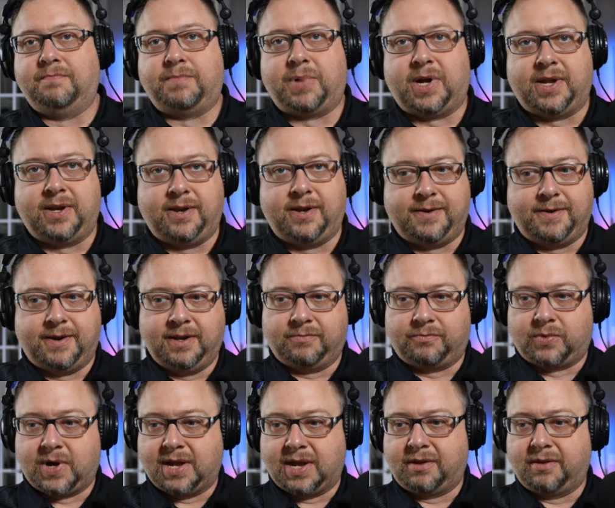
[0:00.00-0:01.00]
But
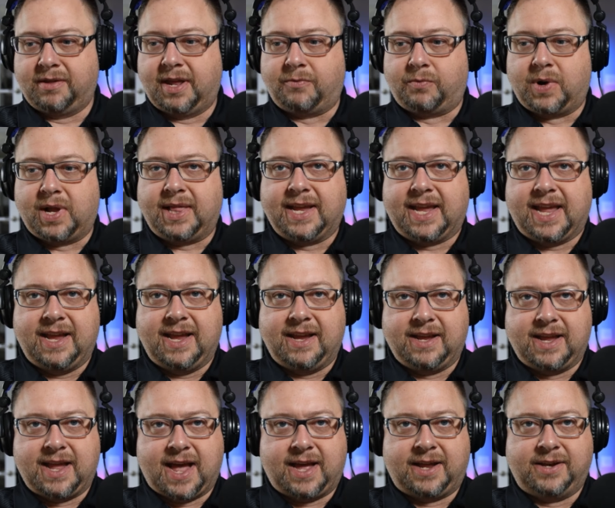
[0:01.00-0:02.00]
rather than
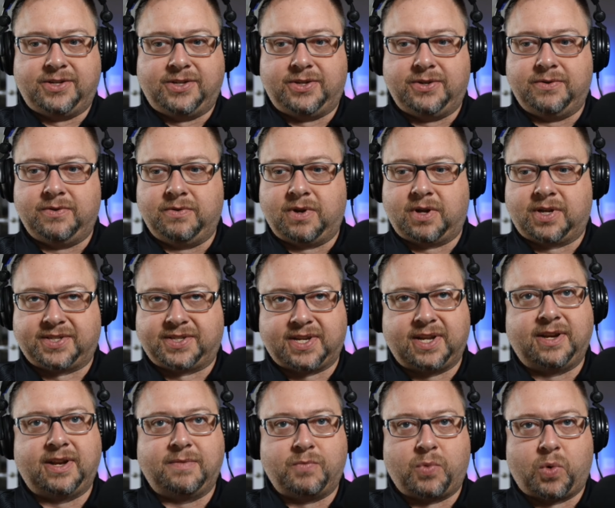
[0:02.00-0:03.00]
relegate God to a
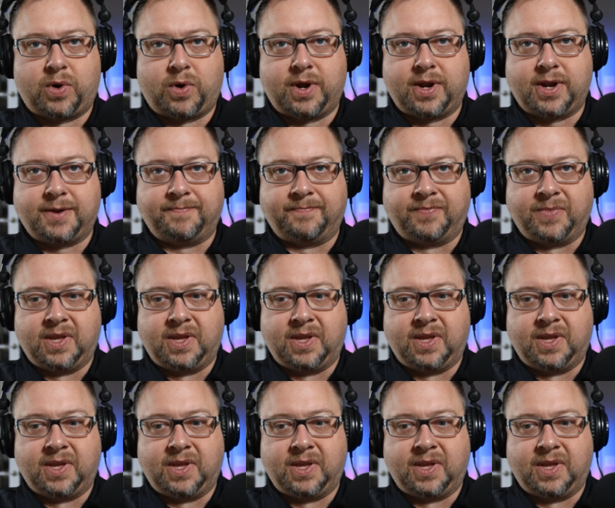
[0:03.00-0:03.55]
Sunday morning,